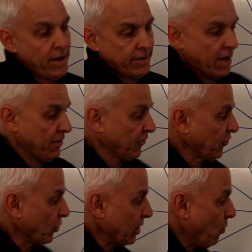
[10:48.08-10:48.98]
Now this is
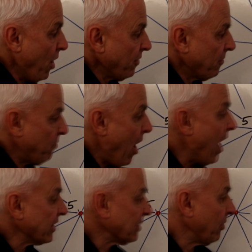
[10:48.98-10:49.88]
only one
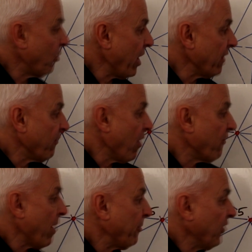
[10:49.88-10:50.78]
possible way of
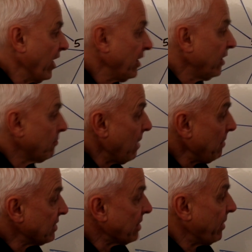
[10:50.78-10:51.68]
representing it.
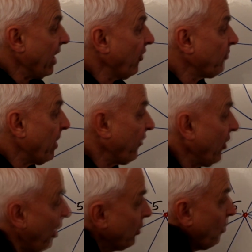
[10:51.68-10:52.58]
Maybe somebody else might say,
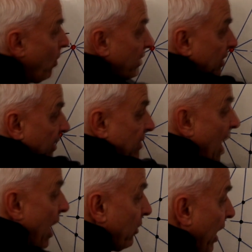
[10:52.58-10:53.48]
oh, I don't want an
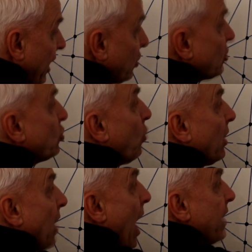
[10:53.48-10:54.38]
entire line, I'll just do a
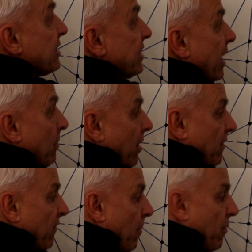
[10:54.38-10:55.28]
line segment
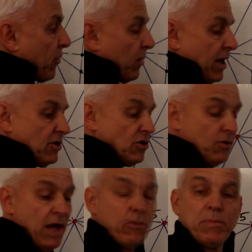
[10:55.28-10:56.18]
from 3 to 2.
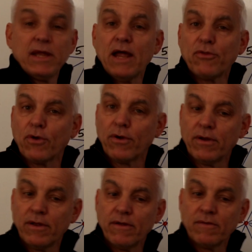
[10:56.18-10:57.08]
That would be another
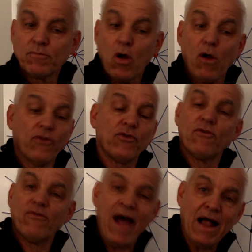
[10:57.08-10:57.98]
also
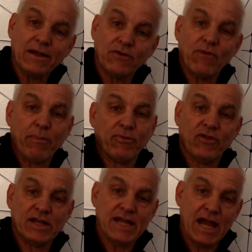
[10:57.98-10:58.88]
valid
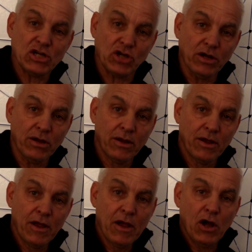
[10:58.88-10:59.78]
representation
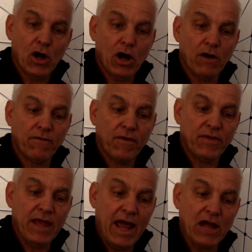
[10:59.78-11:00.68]
of
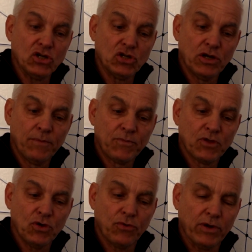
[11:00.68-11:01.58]
the edge
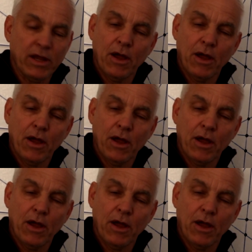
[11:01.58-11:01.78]
2, 3.